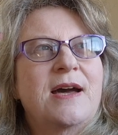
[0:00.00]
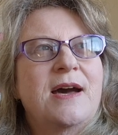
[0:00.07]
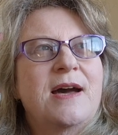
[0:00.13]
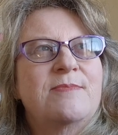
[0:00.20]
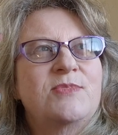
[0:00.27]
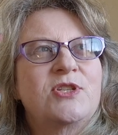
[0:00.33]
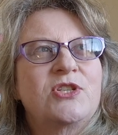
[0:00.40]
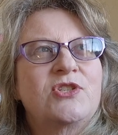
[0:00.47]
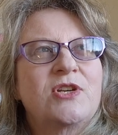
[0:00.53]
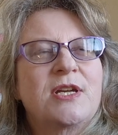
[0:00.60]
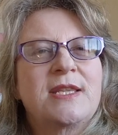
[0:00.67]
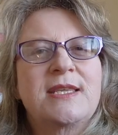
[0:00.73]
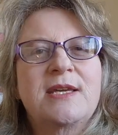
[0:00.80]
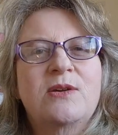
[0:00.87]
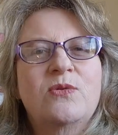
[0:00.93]
I'm just
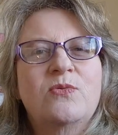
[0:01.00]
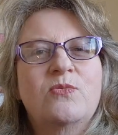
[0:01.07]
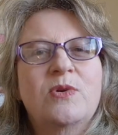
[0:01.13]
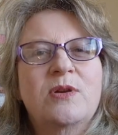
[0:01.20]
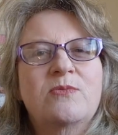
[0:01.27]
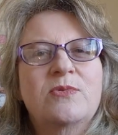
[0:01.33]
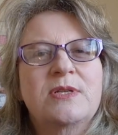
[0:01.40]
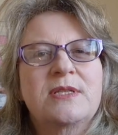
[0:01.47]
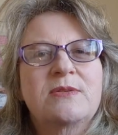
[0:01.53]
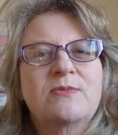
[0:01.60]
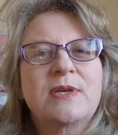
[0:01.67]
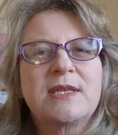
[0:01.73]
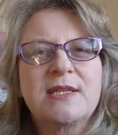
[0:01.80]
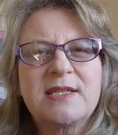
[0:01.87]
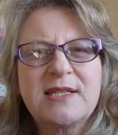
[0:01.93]
trying to think what it was.
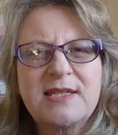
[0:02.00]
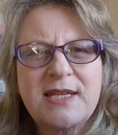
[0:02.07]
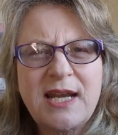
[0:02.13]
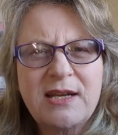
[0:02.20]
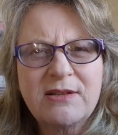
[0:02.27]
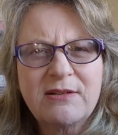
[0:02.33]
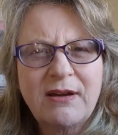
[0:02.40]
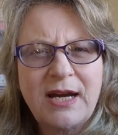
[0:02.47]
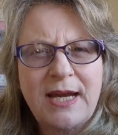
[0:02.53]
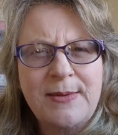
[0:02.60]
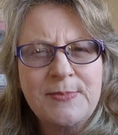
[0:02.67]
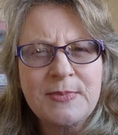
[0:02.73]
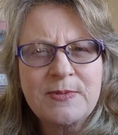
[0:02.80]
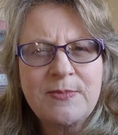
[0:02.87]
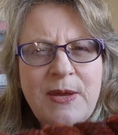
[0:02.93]
Is it 10
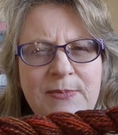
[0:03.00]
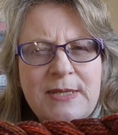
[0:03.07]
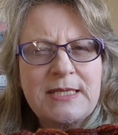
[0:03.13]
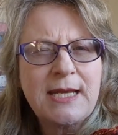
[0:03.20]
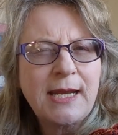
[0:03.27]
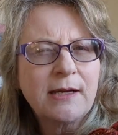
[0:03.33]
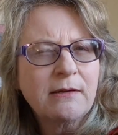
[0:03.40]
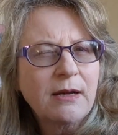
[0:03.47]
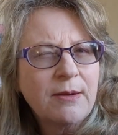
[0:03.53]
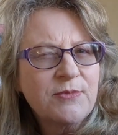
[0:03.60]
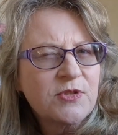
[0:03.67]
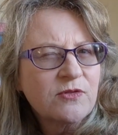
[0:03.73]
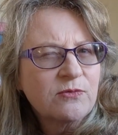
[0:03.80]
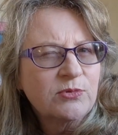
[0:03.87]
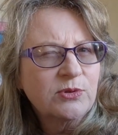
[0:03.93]
grams, maybe 10
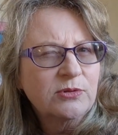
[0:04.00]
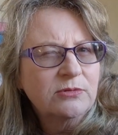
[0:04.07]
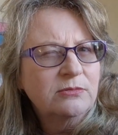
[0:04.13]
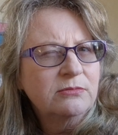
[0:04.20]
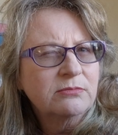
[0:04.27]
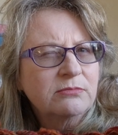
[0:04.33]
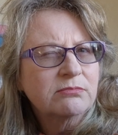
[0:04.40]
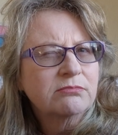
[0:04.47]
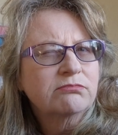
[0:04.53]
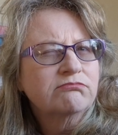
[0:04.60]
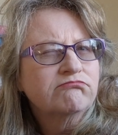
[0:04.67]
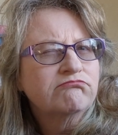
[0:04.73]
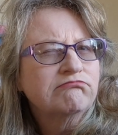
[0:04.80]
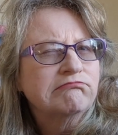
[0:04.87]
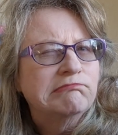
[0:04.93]
grams of wool?
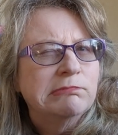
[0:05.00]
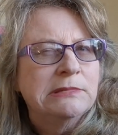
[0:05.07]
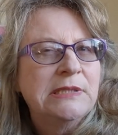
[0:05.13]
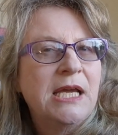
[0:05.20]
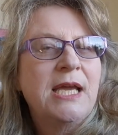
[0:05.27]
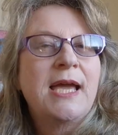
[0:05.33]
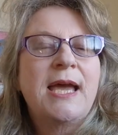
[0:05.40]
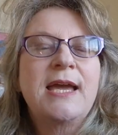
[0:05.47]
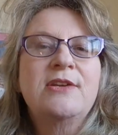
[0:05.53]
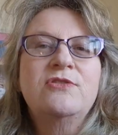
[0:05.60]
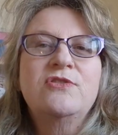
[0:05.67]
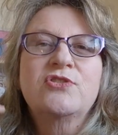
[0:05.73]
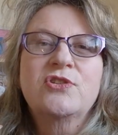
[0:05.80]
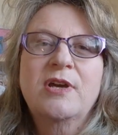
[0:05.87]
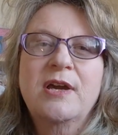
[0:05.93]
And
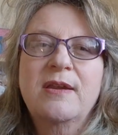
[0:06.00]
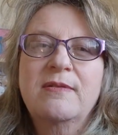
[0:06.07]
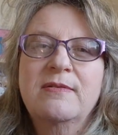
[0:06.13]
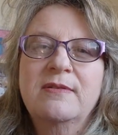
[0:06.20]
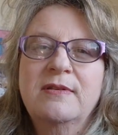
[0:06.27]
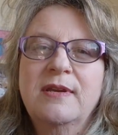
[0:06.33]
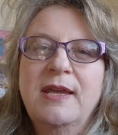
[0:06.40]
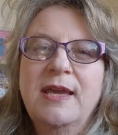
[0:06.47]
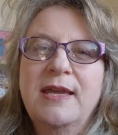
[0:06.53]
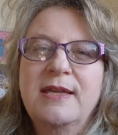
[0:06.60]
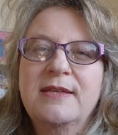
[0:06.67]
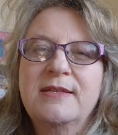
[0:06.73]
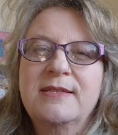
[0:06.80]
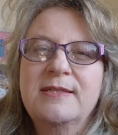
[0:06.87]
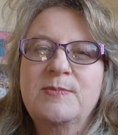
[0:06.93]
you try
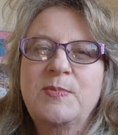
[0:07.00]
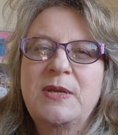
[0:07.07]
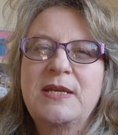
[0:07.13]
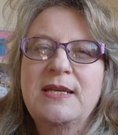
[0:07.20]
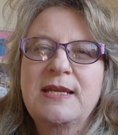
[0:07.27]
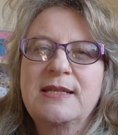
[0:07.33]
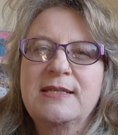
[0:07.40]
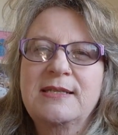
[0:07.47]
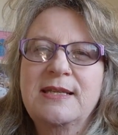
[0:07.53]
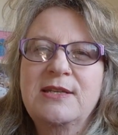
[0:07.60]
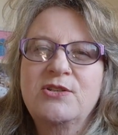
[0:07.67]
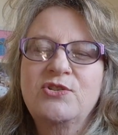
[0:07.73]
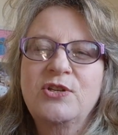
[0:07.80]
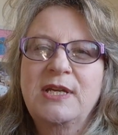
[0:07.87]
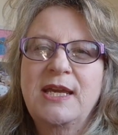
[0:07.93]
and spin as thin
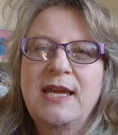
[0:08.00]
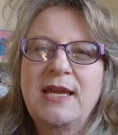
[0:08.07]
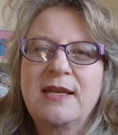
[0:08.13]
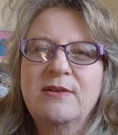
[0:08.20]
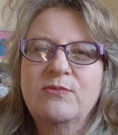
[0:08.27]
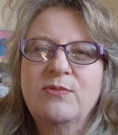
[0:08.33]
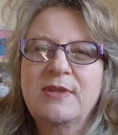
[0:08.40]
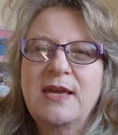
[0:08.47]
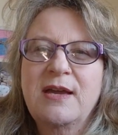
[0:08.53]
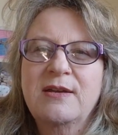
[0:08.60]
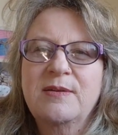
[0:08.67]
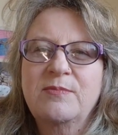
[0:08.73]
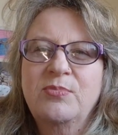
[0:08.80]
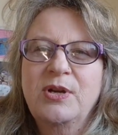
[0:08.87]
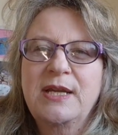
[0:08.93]
as you can without
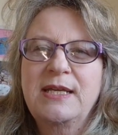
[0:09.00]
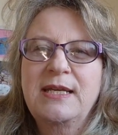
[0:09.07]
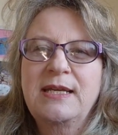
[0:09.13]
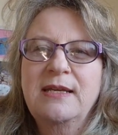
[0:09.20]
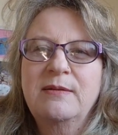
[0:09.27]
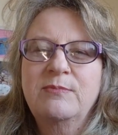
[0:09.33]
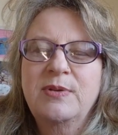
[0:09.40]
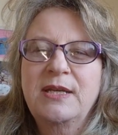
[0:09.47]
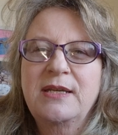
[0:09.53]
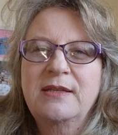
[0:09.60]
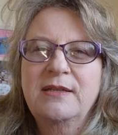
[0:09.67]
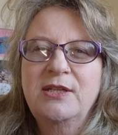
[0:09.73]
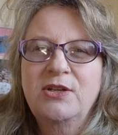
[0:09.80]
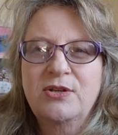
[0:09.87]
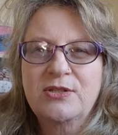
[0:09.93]
it breaking and
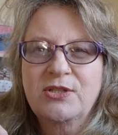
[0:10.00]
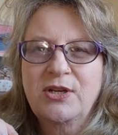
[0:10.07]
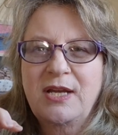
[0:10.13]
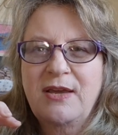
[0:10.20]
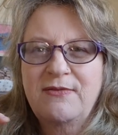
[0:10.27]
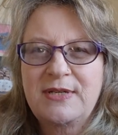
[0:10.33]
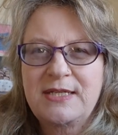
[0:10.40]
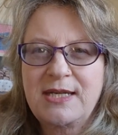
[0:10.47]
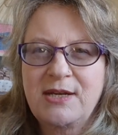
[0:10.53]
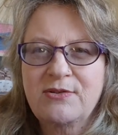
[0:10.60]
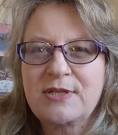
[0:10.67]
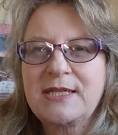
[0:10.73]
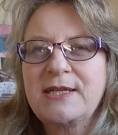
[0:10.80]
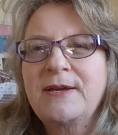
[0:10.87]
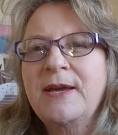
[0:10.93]
being, it's got to have
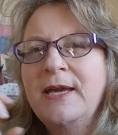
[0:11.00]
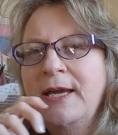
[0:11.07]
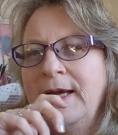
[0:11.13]
integrity.